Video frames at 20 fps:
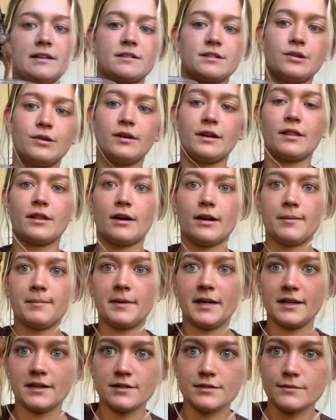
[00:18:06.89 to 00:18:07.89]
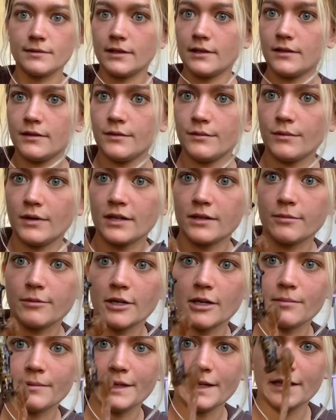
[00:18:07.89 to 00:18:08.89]
So I thought might as well water
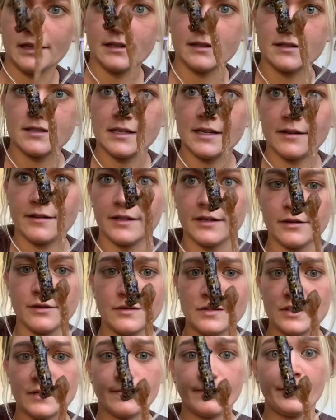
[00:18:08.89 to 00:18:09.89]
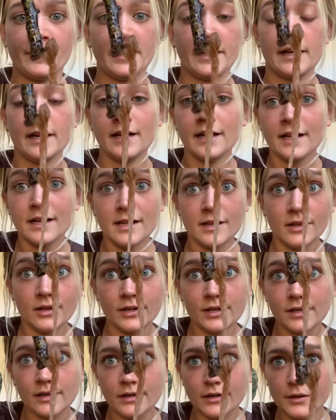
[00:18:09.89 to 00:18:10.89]
propagate it and see how it goes. And look
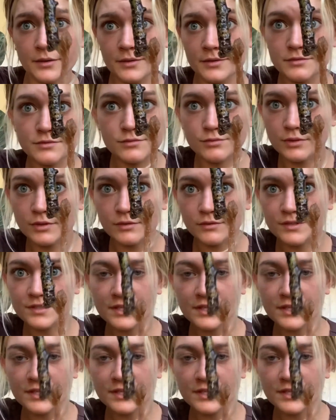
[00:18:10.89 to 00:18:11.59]
at all those roots.